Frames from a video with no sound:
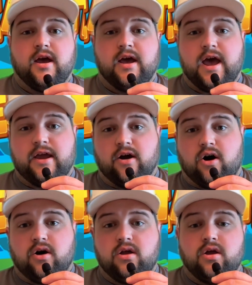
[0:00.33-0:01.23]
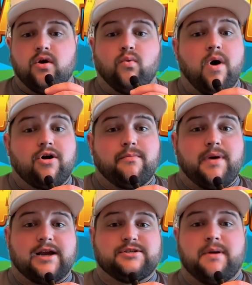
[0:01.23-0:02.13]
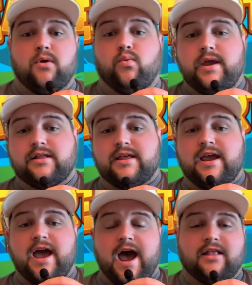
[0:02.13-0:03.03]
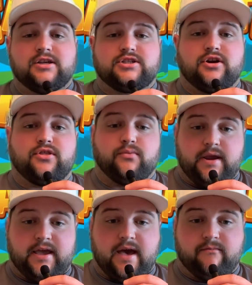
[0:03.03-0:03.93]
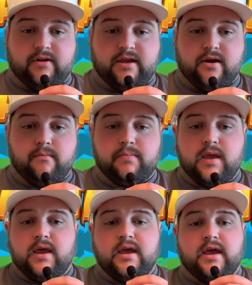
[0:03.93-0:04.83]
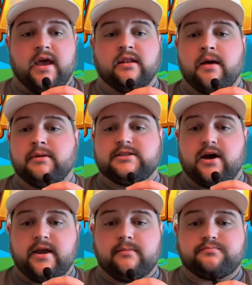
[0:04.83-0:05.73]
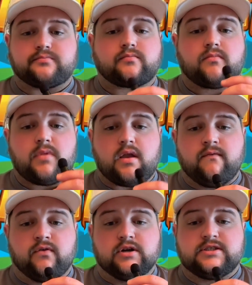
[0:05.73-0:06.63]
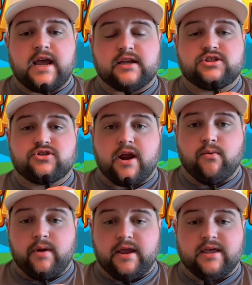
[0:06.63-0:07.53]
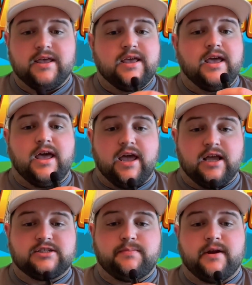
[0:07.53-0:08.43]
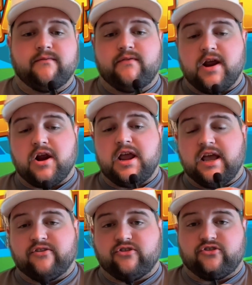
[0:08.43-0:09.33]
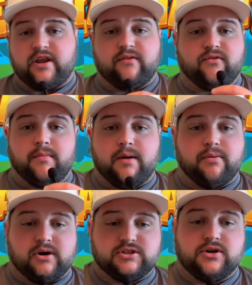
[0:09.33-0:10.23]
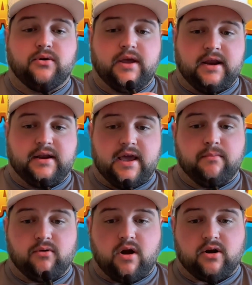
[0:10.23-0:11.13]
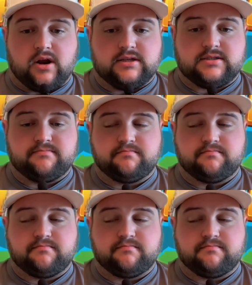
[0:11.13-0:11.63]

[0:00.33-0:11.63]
Hey y'all, welcome back to my weekly Atlas Earth recap video. And let me tell you, for a second straight week, it's been very interesting for my personal in-game progress.